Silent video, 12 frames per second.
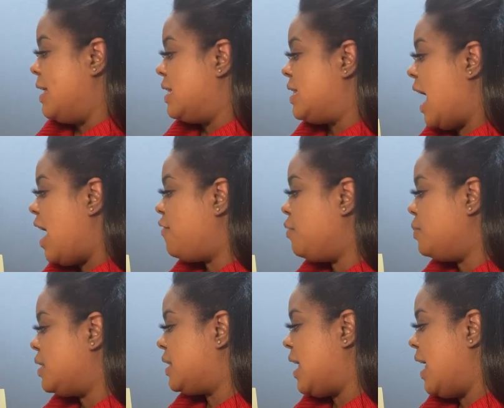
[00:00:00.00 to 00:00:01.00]
Sarah
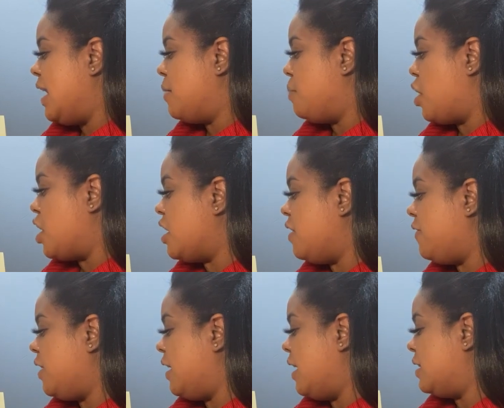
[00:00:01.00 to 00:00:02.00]
was telling
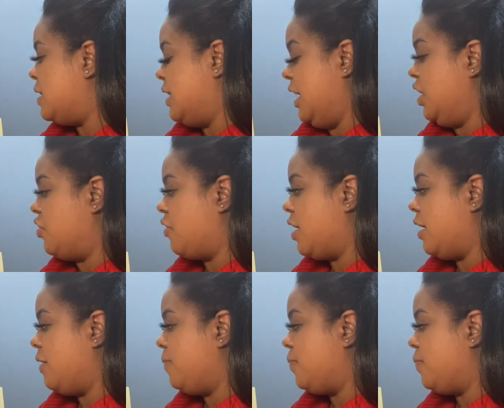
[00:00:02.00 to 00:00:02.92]
Margaret a secret.